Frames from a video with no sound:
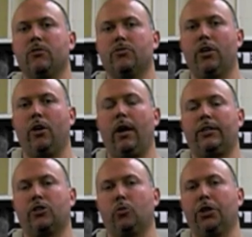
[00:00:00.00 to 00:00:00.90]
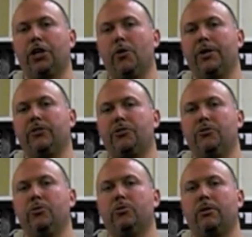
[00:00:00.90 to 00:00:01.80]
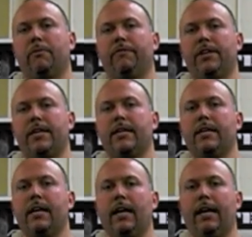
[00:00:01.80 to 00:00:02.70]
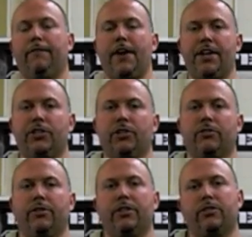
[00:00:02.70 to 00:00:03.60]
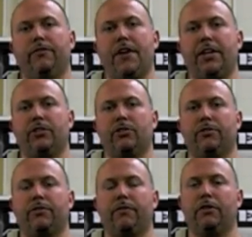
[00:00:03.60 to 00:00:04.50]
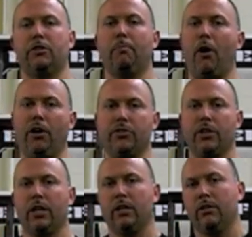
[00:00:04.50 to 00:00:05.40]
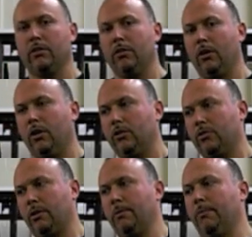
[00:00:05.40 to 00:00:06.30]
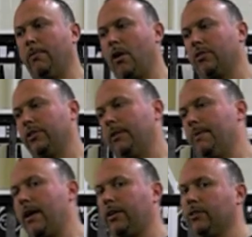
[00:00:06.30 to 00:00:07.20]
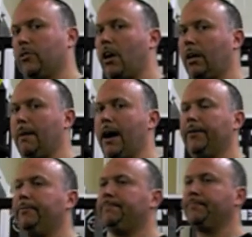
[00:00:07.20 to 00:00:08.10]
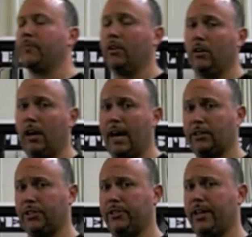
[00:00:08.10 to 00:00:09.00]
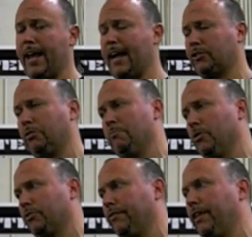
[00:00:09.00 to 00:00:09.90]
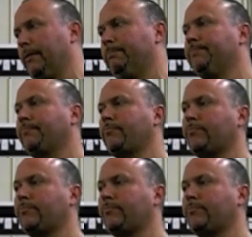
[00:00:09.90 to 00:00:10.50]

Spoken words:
so I just want to go into some of the advantages and disadvantages of some of these bars. Some of the bars that I'm now going to talk about, or I should say actually most of them,